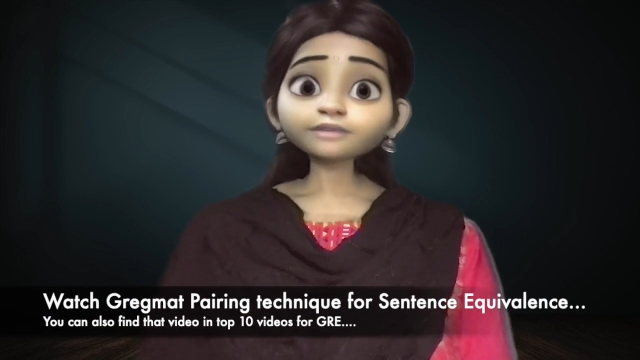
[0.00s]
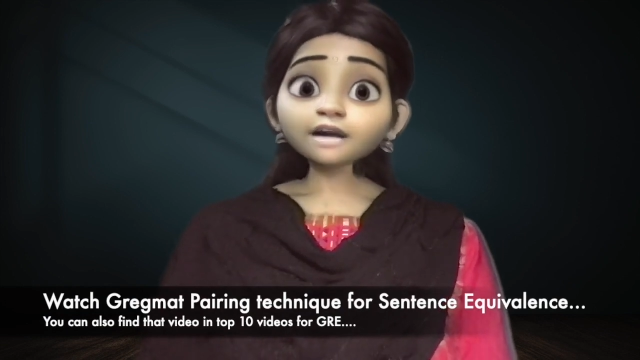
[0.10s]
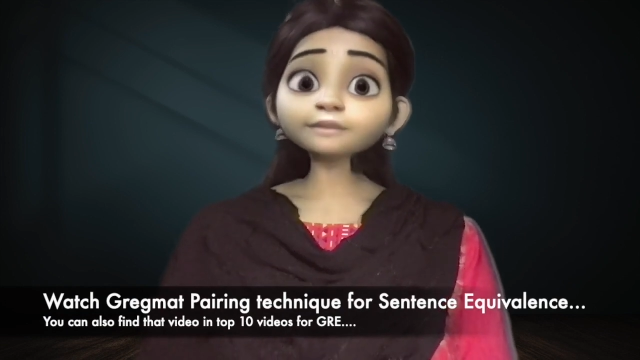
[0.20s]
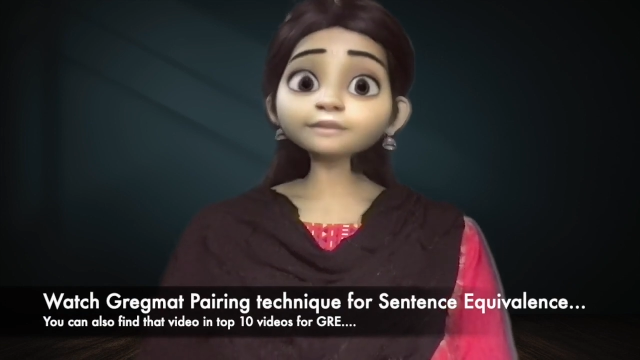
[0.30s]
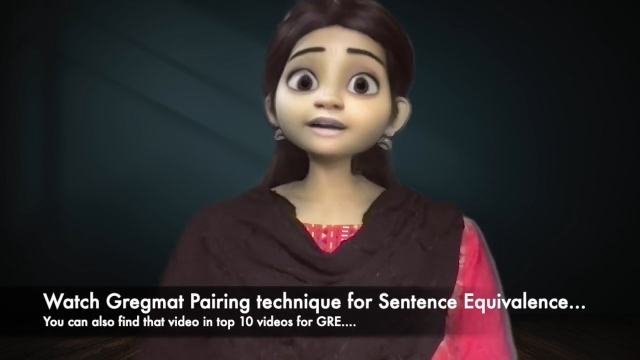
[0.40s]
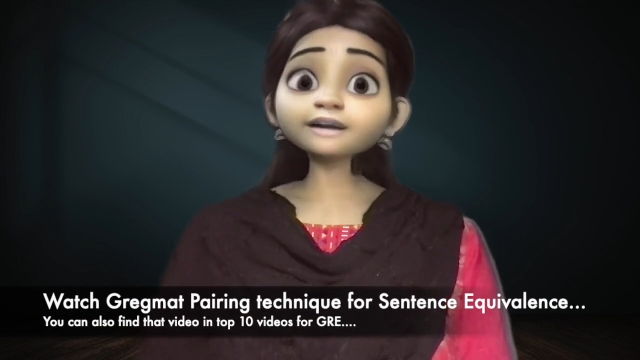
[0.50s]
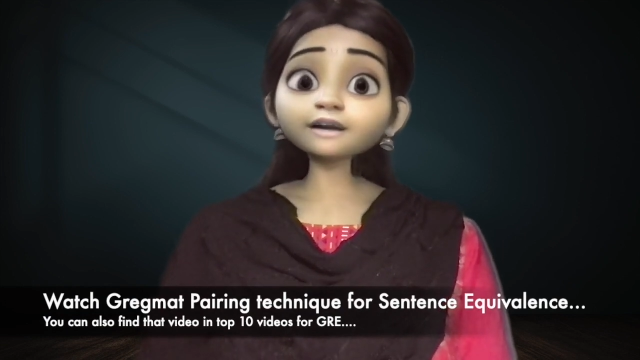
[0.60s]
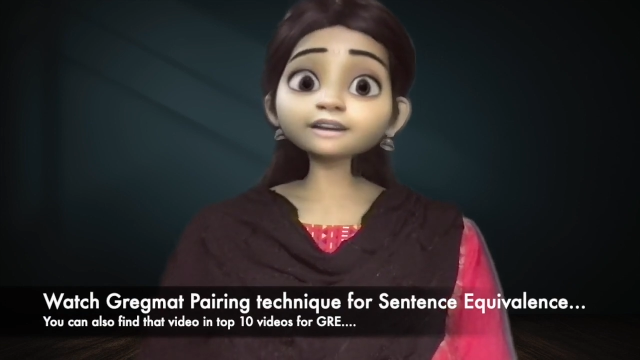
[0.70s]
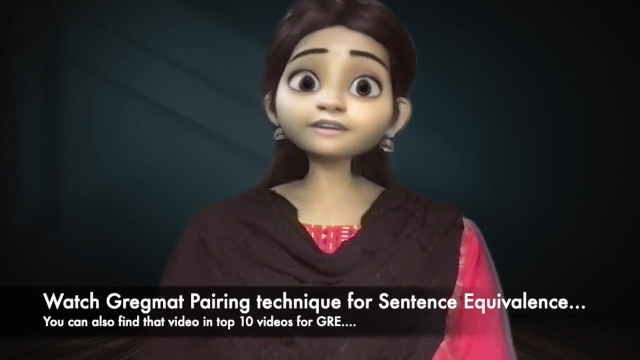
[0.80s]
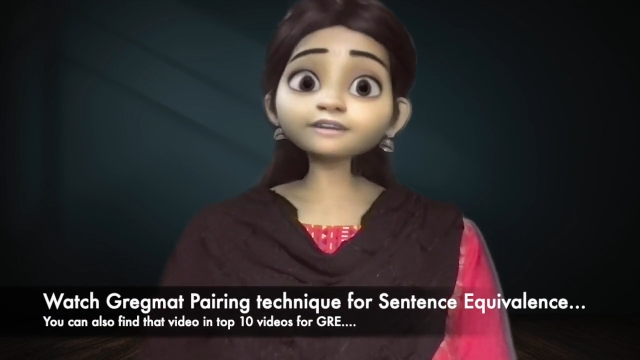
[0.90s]
I made
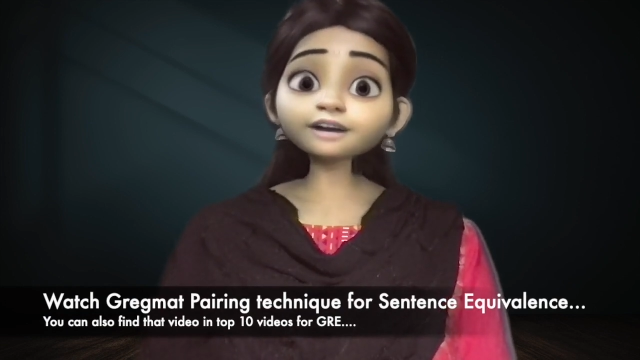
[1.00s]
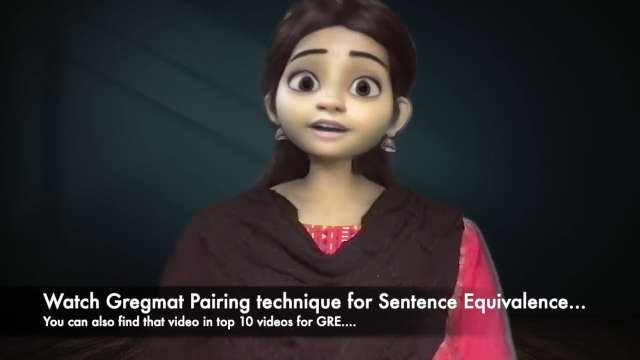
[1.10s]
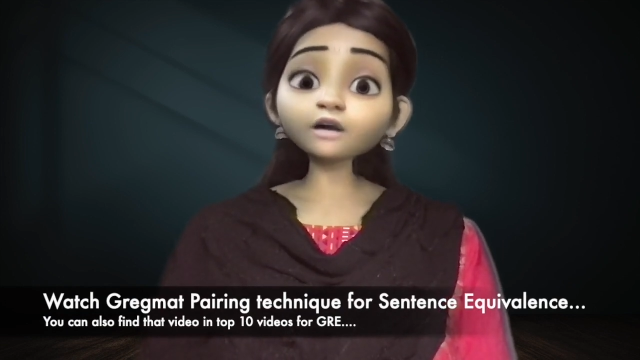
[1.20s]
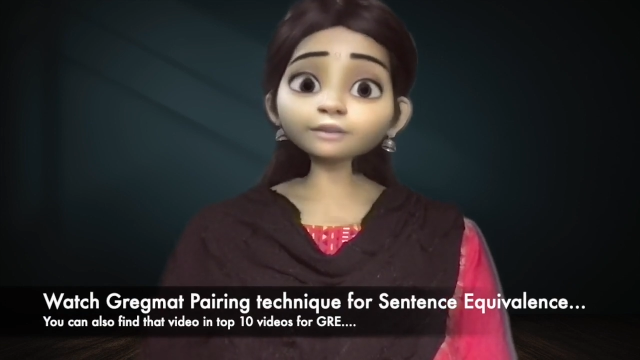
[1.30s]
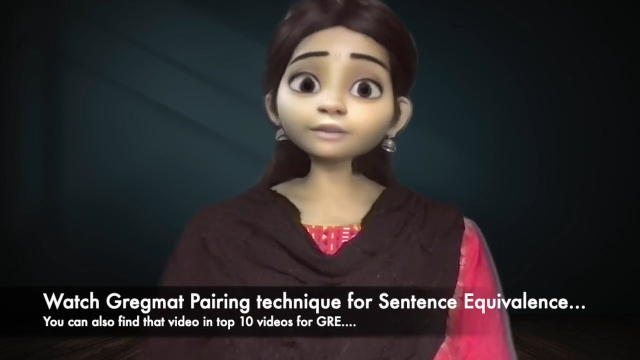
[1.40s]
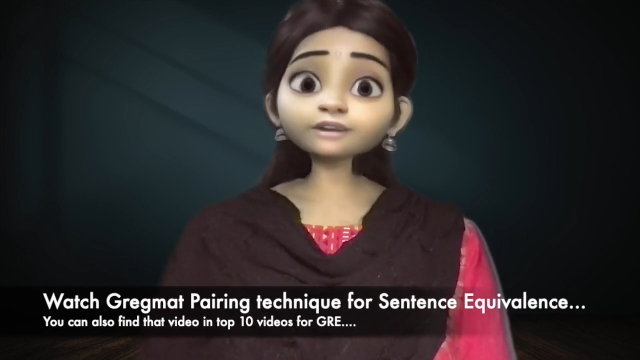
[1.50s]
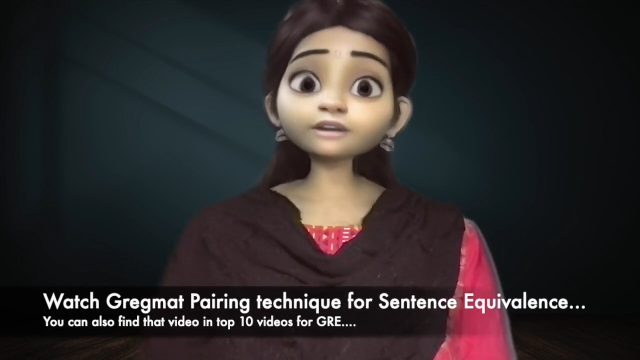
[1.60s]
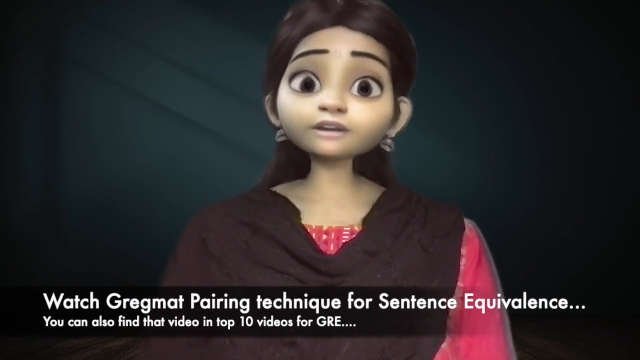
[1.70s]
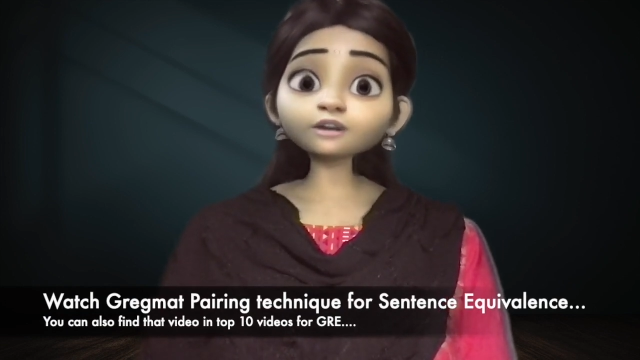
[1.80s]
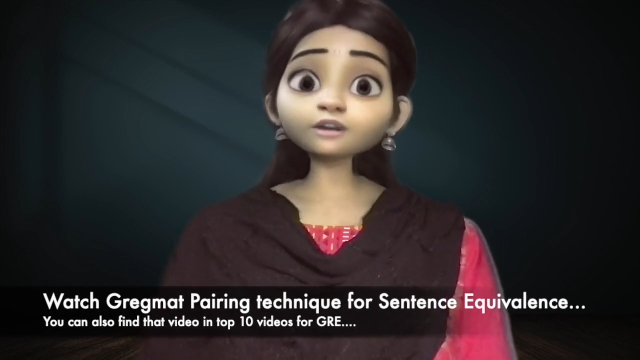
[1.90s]
another video about
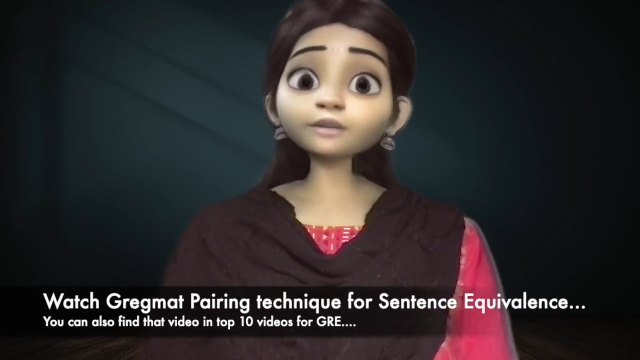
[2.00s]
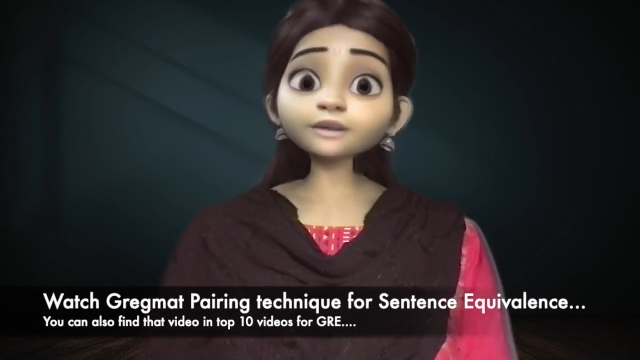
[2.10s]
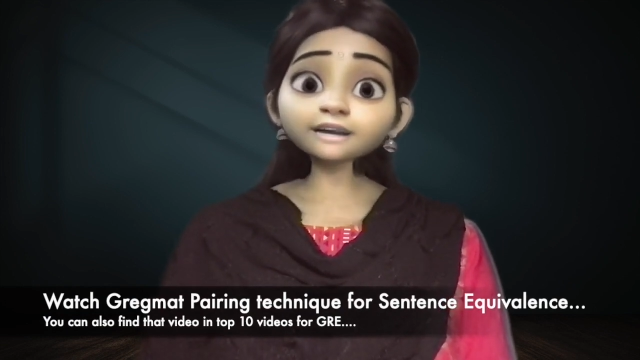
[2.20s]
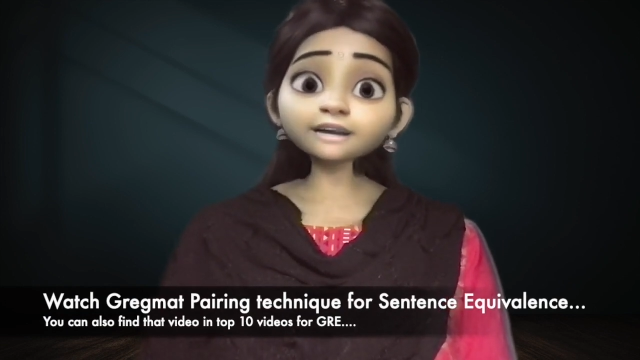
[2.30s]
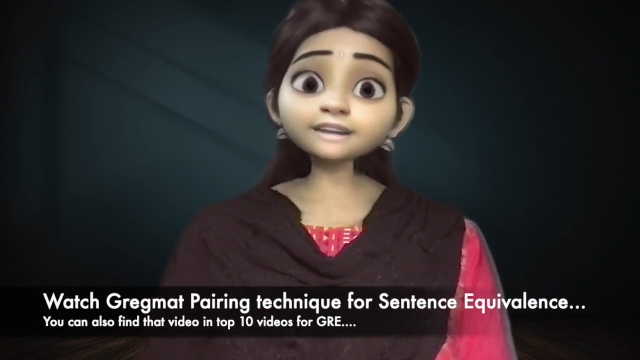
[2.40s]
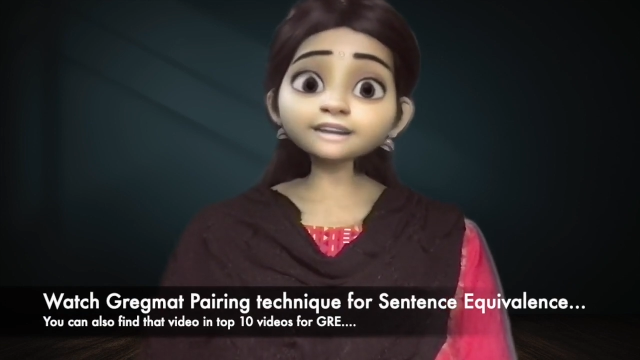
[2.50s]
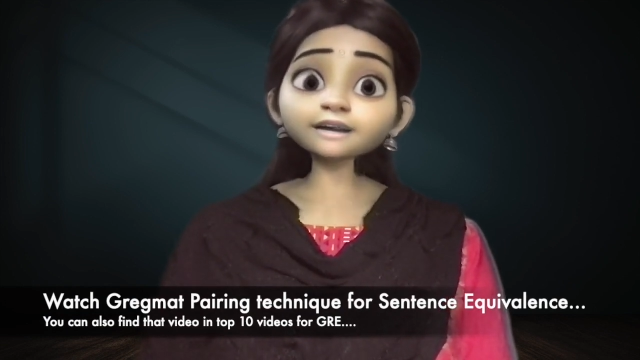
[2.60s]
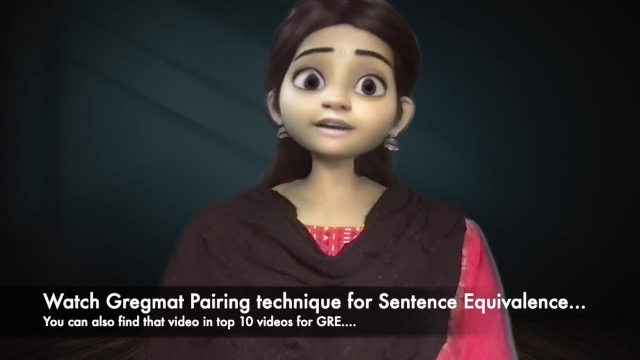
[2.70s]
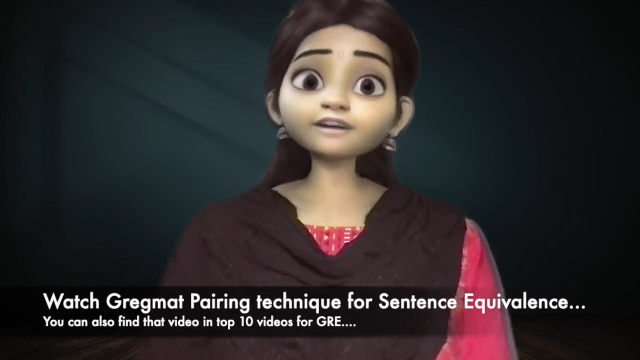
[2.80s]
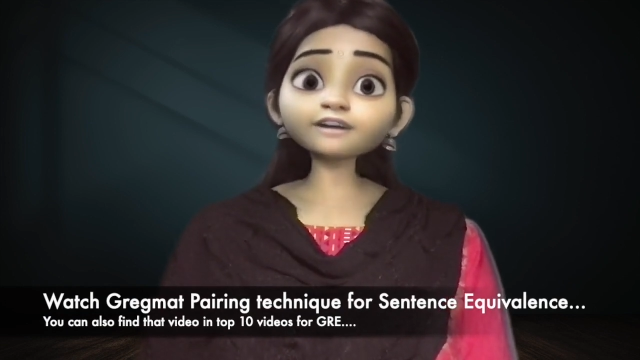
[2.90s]
top 10
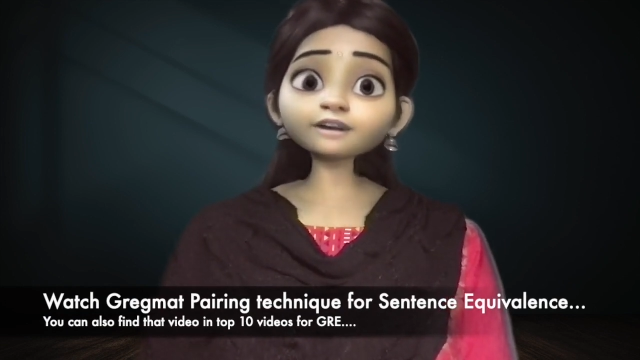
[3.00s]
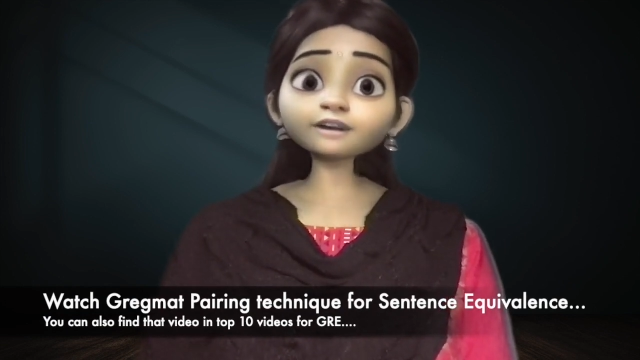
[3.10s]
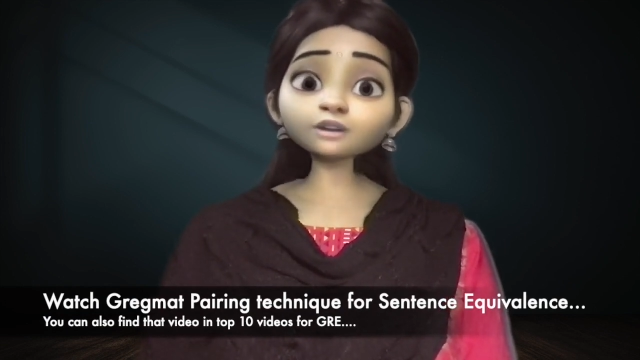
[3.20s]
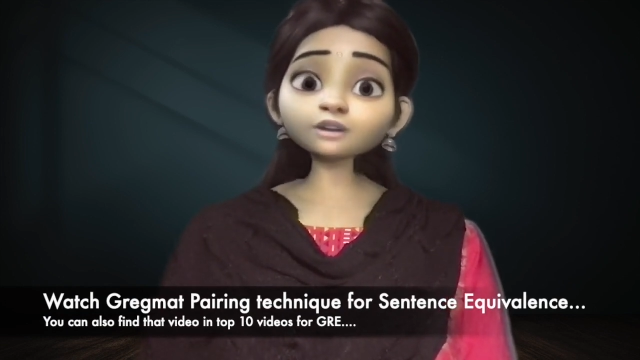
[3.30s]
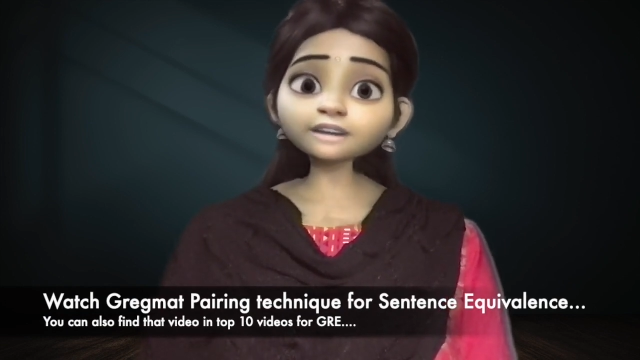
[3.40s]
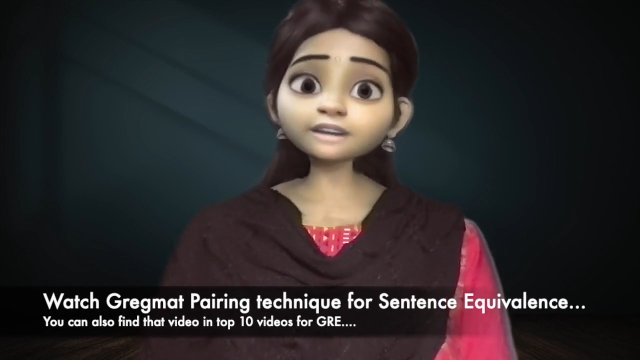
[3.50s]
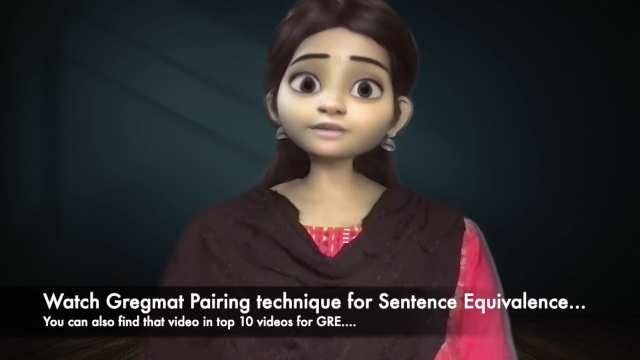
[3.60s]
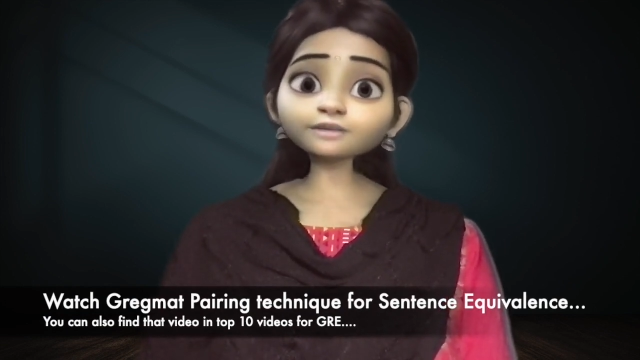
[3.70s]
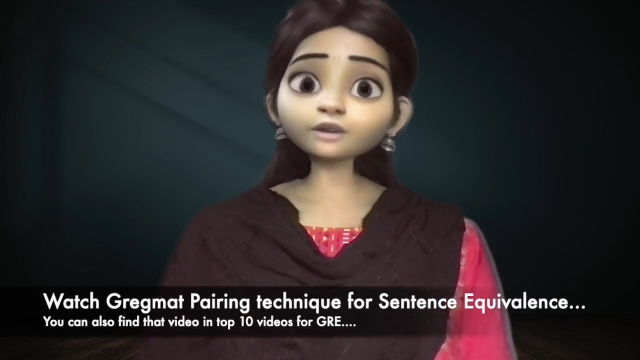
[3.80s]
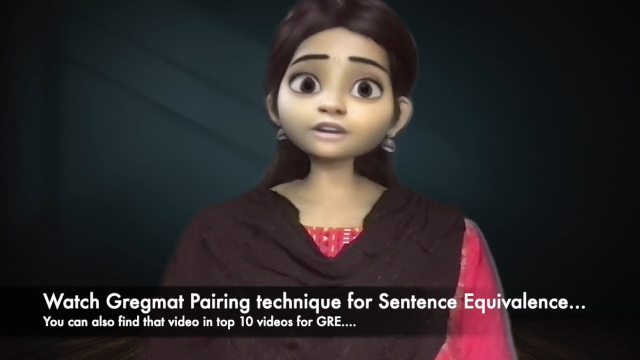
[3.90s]
GRE videos you must watch,